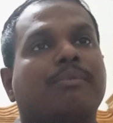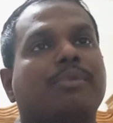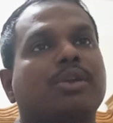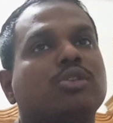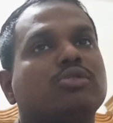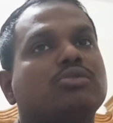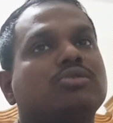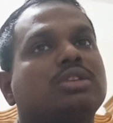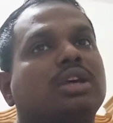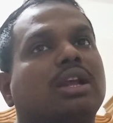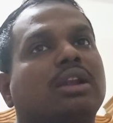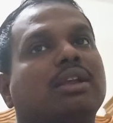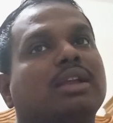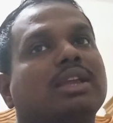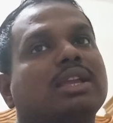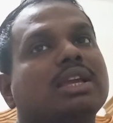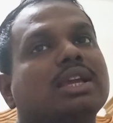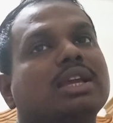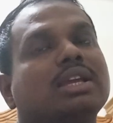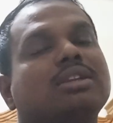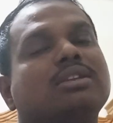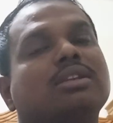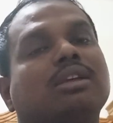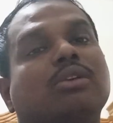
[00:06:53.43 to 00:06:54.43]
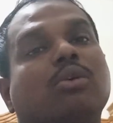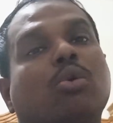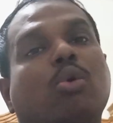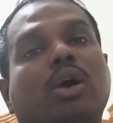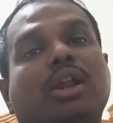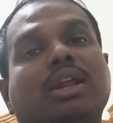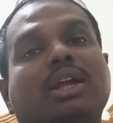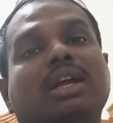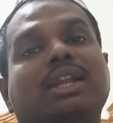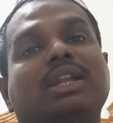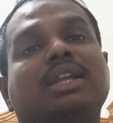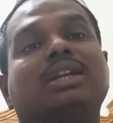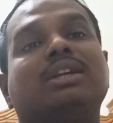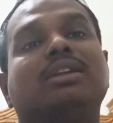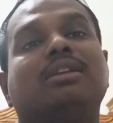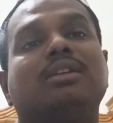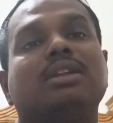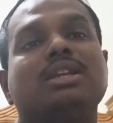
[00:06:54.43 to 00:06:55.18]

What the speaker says: future get organic